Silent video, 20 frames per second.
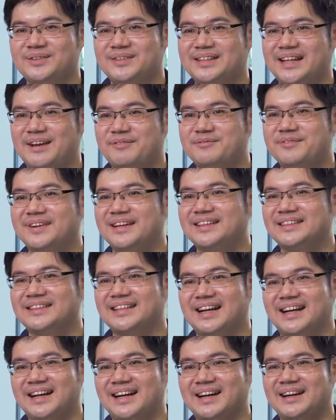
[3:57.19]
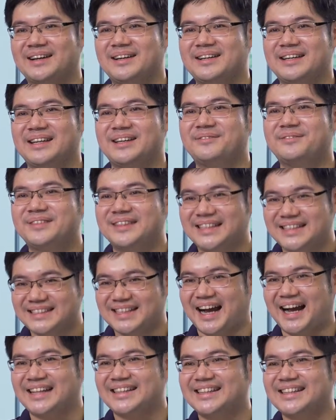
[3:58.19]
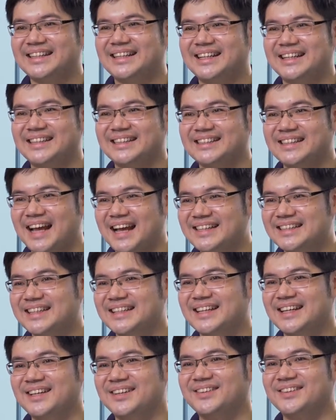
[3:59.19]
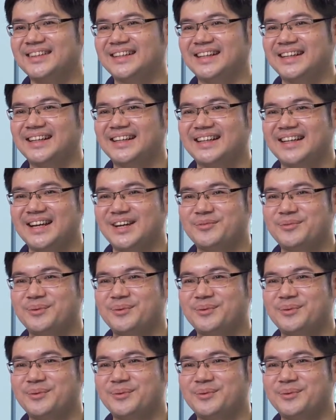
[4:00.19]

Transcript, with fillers: That means uh, if this idea is executed, it